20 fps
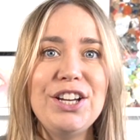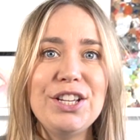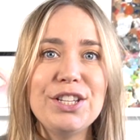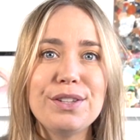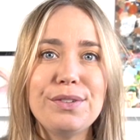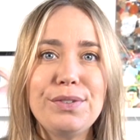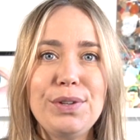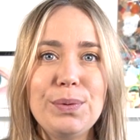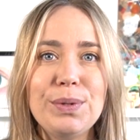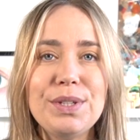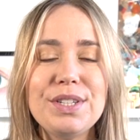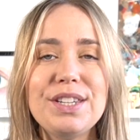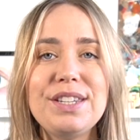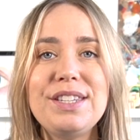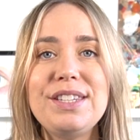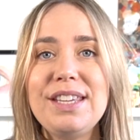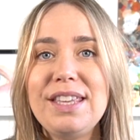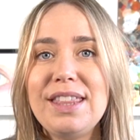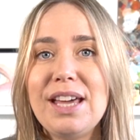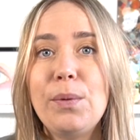So if you want to
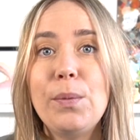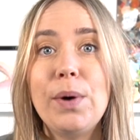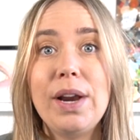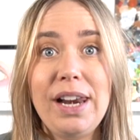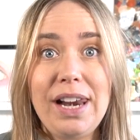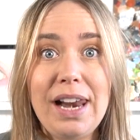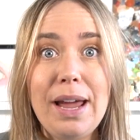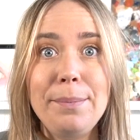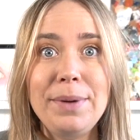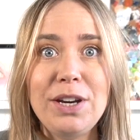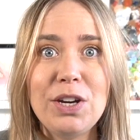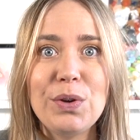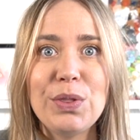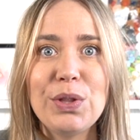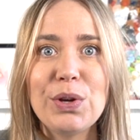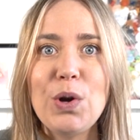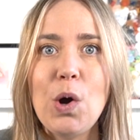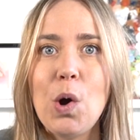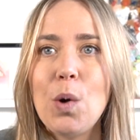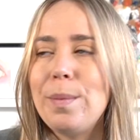see that one, let me know in
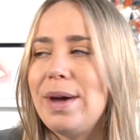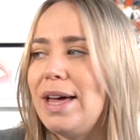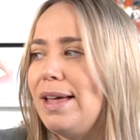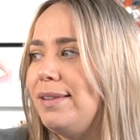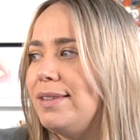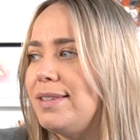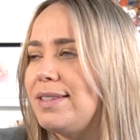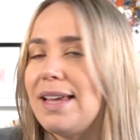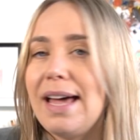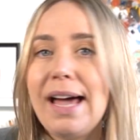the comments